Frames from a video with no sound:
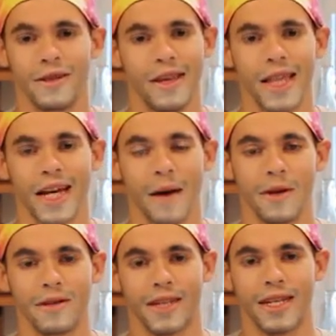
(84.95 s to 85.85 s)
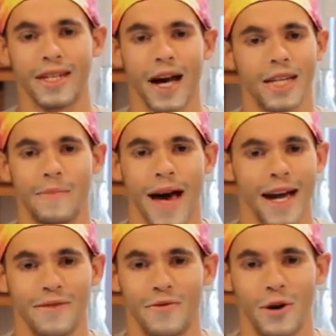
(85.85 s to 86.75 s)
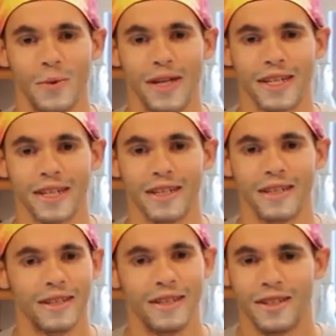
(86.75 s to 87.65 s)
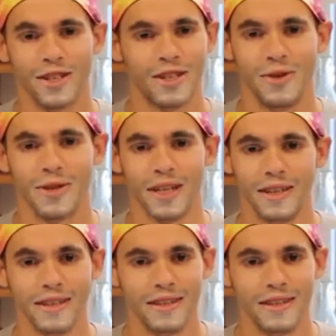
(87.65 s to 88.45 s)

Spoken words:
They come in this size bag for a reason. Just use it.